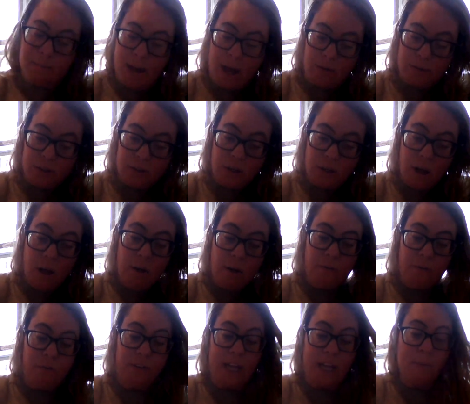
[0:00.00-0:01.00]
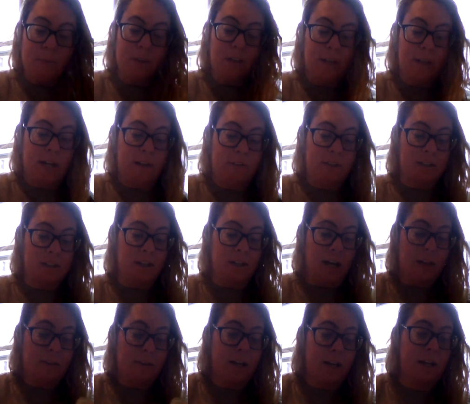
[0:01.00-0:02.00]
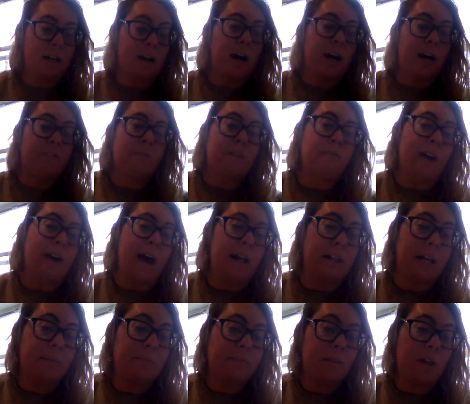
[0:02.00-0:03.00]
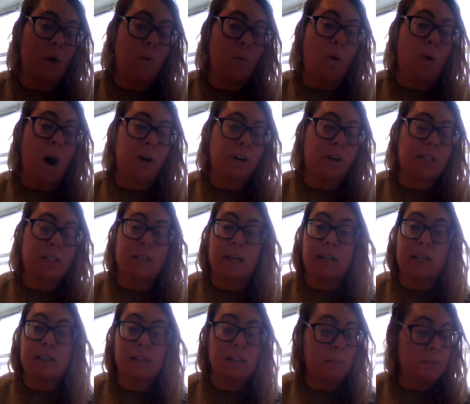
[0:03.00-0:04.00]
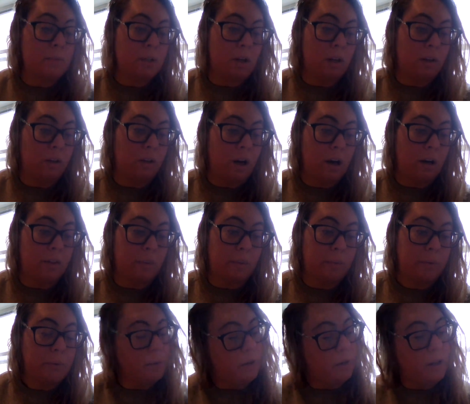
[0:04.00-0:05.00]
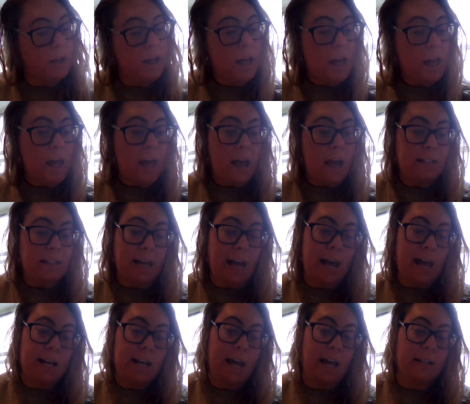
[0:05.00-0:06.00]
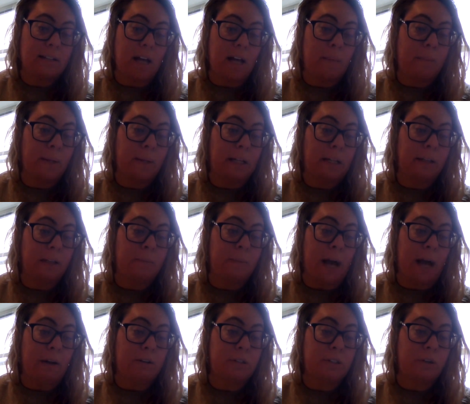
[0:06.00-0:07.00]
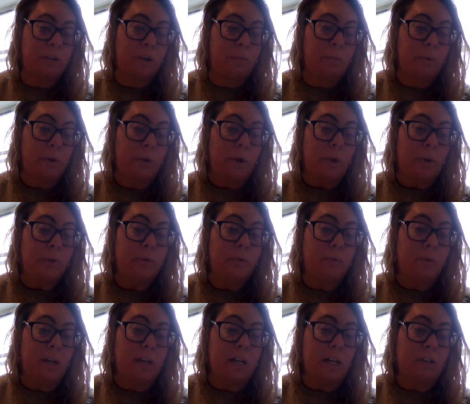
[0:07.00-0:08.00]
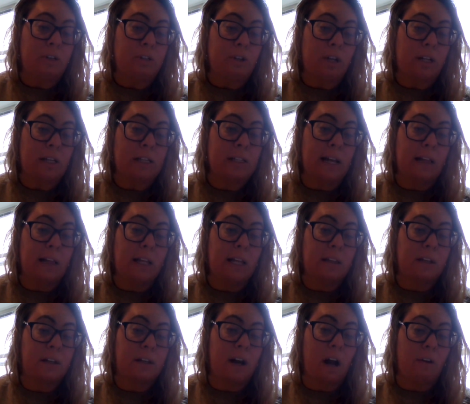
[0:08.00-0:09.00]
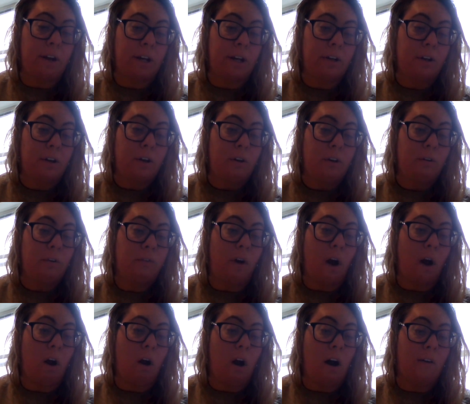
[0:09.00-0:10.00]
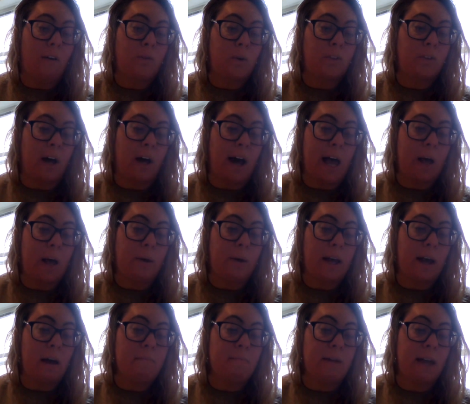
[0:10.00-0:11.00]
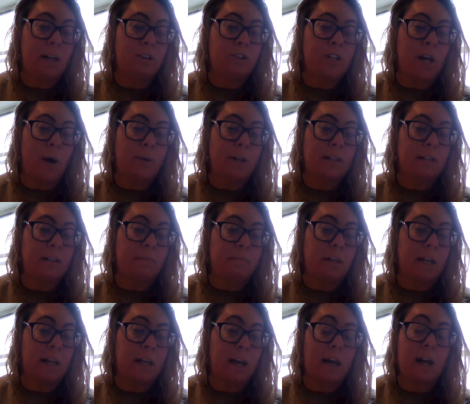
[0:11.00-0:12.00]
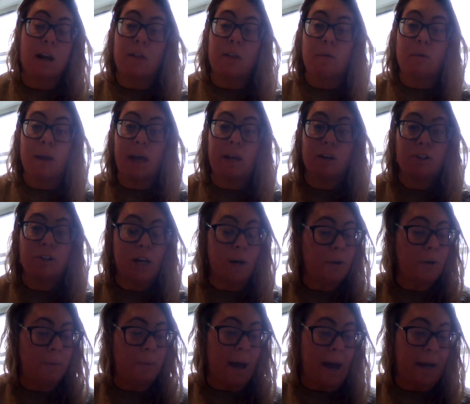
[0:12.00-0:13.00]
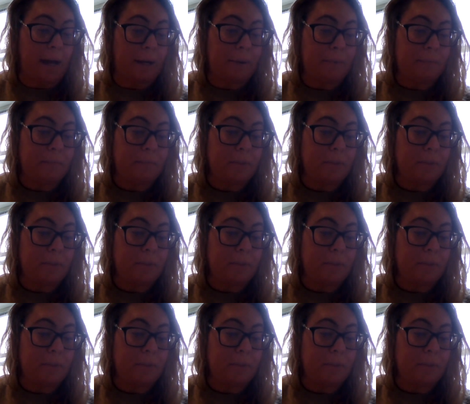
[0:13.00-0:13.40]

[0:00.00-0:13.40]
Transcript: Mountains flamed with the light of the sun that had gone from the valley. A water snake slipped along the pool, its head held up like a little periscope. The reeds jerked slightly in the current. Far off toward the highway, a man shouted something, and another man shouted back.